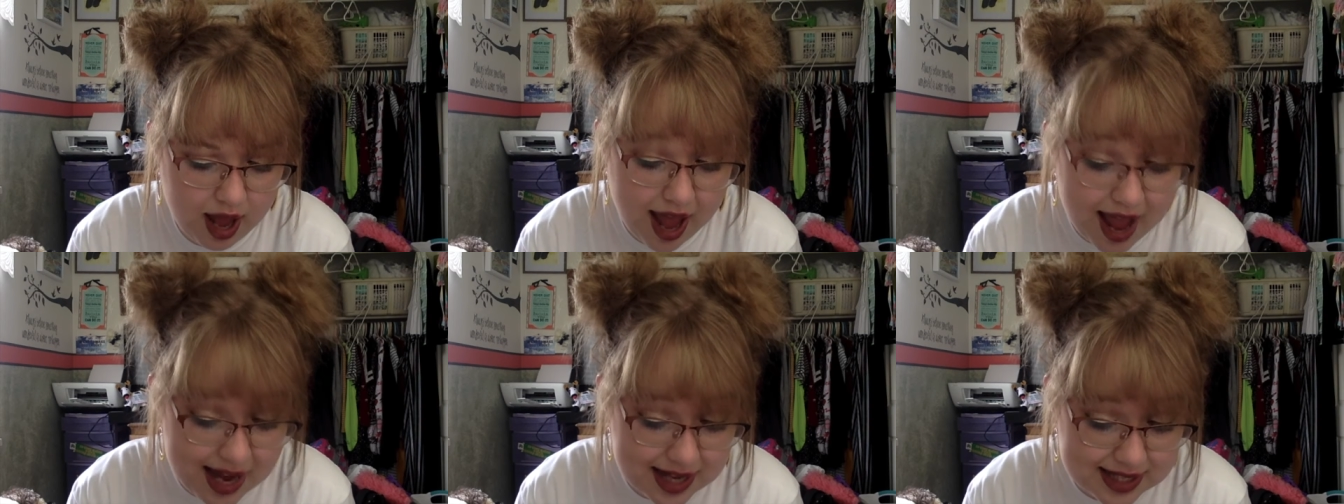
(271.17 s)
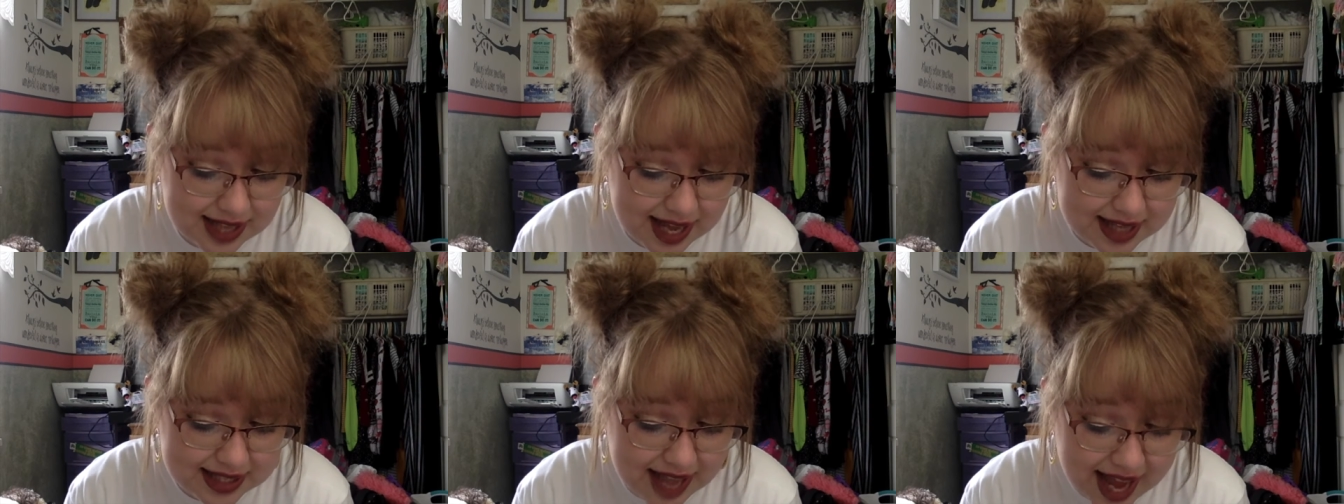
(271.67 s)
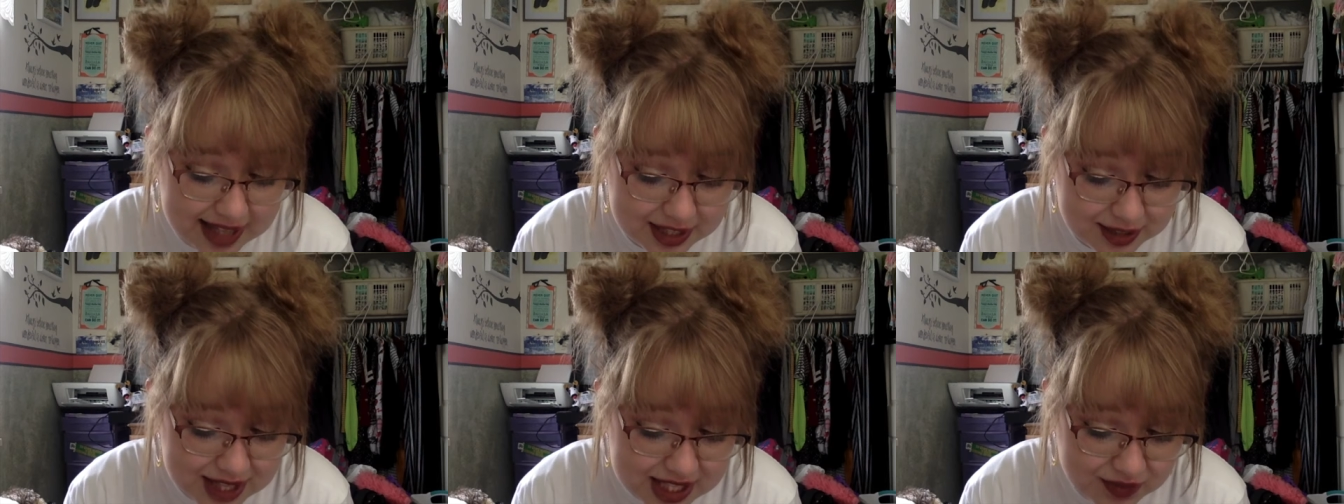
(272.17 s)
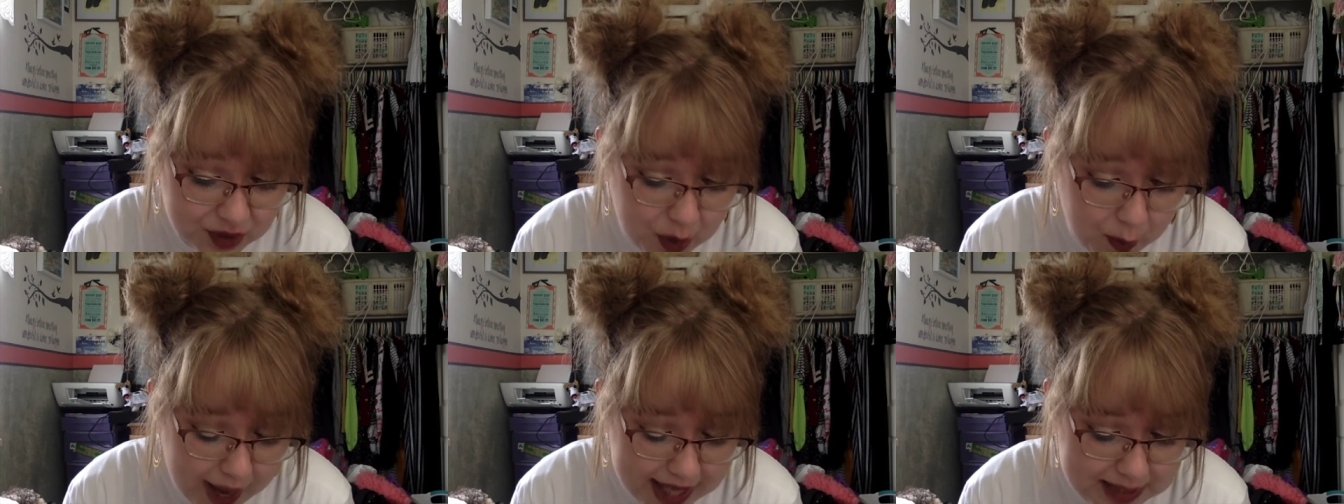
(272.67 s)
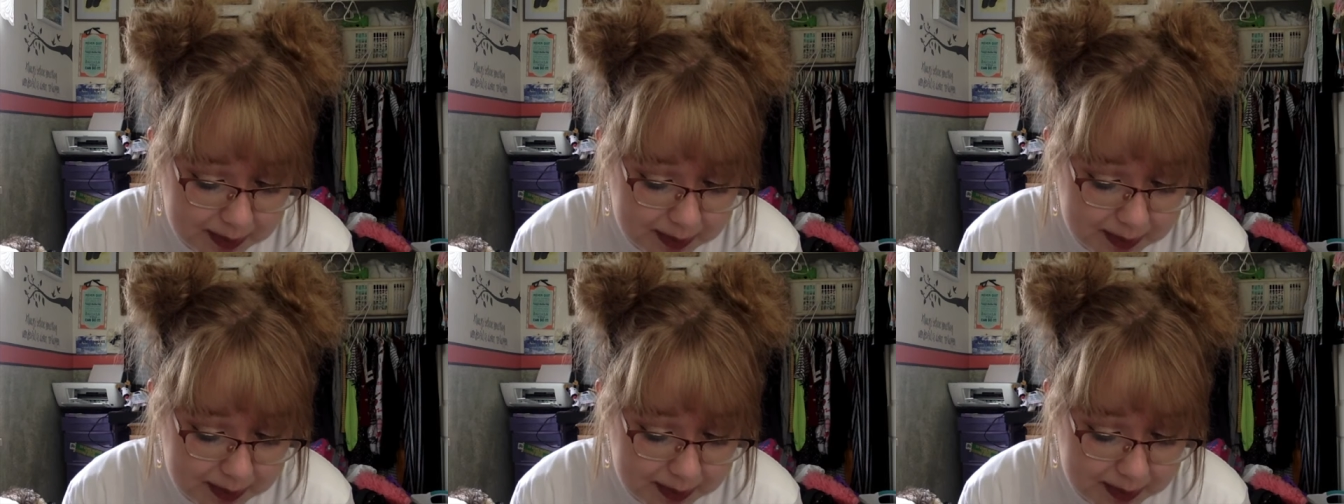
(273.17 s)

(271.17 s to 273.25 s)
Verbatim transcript: And it says, I do this for a wise